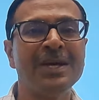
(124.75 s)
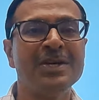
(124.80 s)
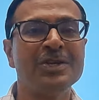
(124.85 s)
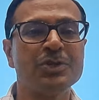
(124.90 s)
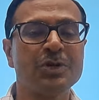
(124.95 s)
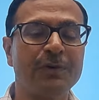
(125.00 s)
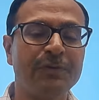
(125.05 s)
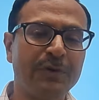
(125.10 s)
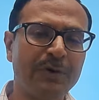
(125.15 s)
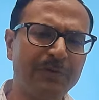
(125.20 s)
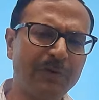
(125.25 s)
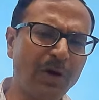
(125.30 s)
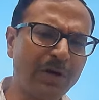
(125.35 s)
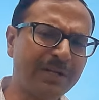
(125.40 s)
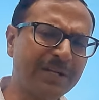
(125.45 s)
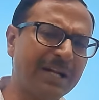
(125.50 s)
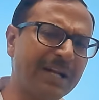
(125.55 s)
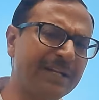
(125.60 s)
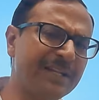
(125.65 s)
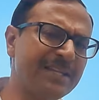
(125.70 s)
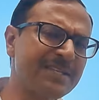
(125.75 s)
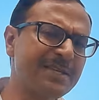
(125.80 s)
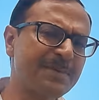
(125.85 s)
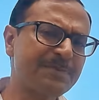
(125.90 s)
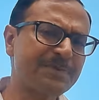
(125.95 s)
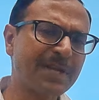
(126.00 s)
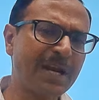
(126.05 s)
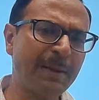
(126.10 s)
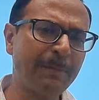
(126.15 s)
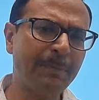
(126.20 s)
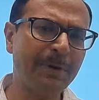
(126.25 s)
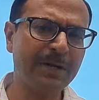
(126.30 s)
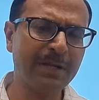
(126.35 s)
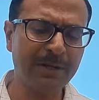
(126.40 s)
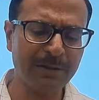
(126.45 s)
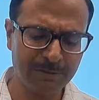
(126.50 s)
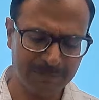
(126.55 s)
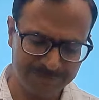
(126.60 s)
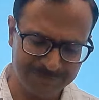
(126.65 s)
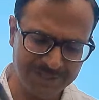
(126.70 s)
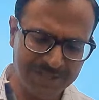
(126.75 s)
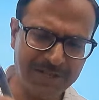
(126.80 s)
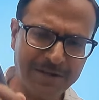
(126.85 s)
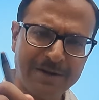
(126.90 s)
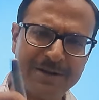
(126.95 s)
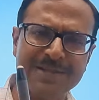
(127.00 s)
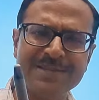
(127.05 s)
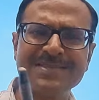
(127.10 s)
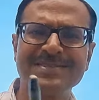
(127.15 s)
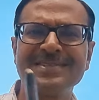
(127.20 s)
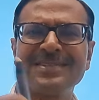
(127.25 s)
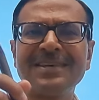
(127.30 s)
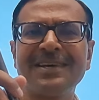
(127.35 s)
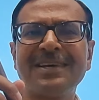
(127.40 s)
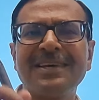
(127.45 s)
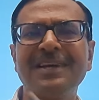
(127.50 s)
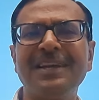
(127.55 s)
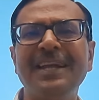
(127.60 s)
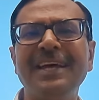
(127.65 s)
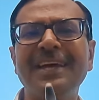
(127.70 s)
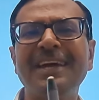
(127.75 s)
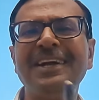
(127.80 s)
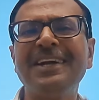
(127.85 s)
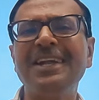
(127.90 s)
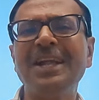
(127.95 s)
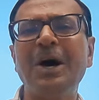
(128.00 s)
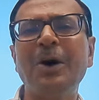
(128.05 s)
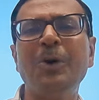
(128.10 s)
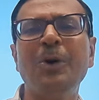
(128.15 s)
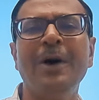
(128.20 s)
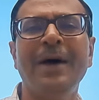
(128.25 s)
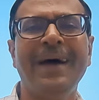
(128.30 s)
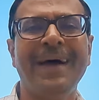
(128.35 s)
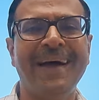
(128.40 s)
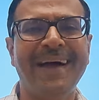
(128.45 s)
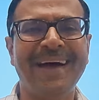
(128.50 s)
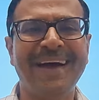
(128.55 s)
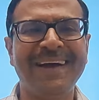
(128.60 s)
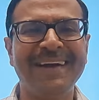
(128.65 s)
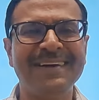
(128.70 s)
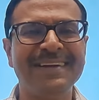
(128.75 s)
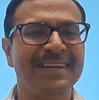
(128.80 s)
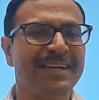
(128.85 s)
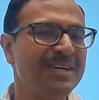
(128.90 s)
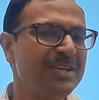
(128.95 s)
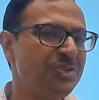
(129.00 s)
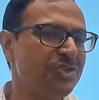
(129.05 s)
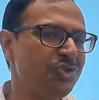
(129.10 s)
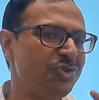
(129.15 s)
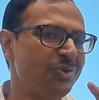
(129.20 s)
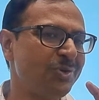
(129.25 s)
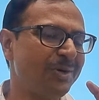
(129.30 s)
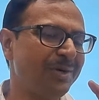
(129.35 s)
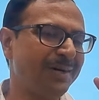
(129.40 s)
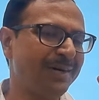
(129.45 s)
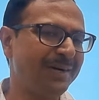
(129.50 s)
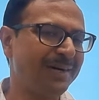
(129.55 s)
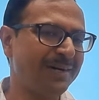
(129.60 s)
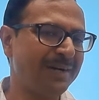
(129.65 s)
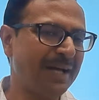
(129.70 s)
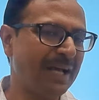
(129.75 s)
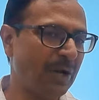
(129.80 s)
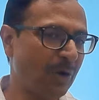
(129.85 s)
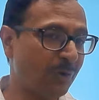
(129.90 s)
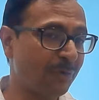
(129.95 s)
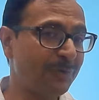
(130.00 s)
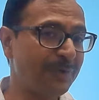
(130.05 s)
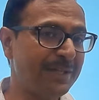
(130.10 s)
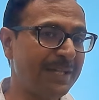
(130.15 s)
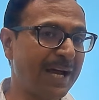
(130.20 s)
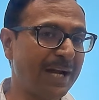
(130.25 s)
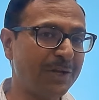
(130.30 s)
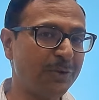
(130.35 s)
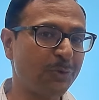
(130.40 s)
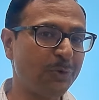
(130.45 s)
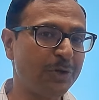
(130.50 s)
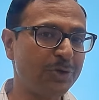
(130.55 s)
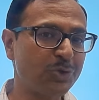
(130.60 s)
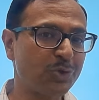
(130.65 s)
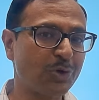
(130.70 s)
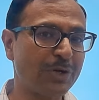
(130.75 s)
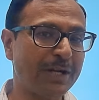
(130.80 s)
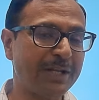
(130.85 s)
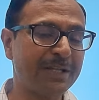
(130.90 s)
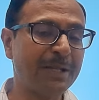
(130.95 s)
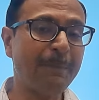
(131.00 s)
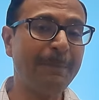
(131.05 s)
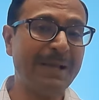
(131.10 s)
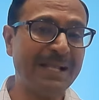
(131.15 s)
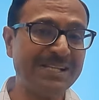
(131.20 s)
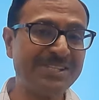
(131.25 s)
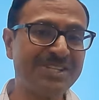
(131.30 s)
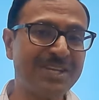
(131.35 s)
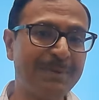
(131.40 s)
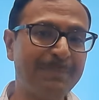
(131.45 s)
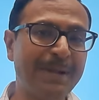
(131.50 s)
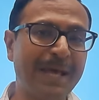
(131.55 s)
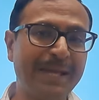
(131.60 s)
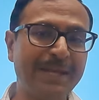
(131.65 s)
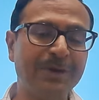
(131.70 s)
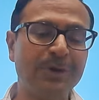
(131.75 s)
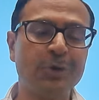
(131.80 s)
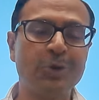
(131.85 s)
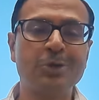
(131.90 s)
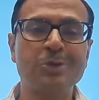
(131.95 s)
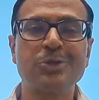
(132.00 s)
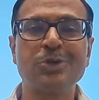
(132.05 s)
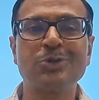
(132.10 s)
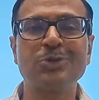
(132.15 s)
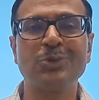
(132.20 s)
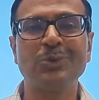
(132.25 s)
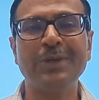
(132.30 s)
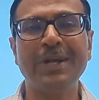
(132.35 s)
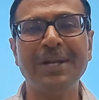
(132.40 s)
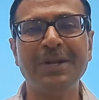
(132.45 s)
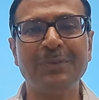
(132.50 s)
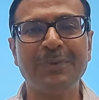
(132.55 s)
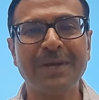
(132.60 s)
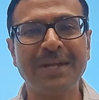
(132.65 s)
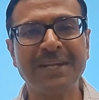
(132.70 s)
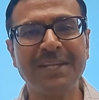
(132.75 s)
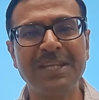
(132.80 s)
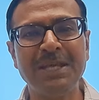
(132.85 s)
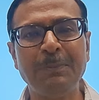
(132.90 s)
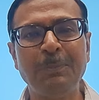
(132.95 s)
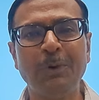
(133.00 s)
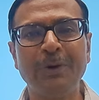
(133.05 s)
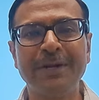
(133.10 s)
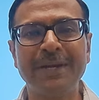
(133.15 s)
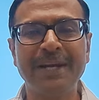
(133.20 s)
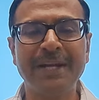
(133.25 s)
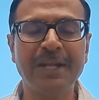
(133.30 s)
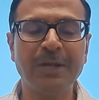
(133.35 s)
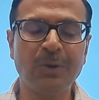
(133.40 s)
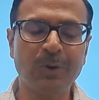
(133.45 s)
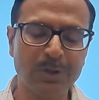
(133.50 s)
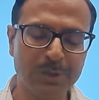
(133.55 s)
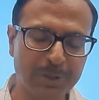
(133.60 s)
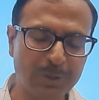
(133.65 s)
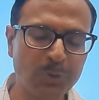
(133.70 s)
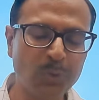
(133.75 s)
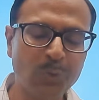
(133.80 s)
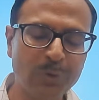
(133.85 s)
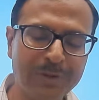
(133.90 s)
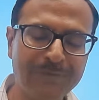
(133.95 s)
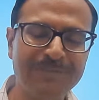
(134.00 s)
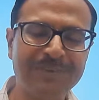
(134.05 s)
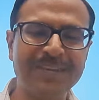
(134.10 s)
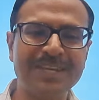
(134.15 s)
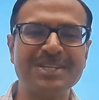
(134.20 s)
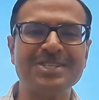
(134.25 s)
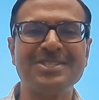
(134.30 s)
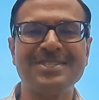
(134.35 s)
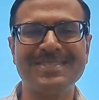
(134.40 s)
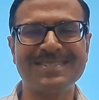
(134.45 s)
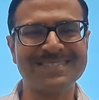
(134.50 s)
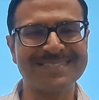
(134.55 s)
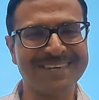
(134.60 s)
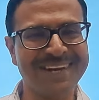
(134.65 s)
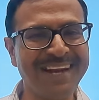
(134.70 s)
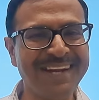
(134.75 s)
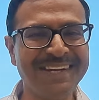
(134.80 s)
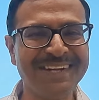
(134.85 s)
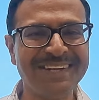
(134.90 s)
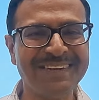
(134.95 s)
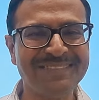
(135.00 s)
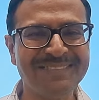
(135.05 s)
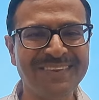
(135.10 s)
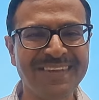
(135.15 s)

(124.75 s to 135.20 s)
So if you have not clicked the subscribe button, here it is, click it now, and along with that you need to click the bell shaped icon also so that you can keep on getting all the notifications, right?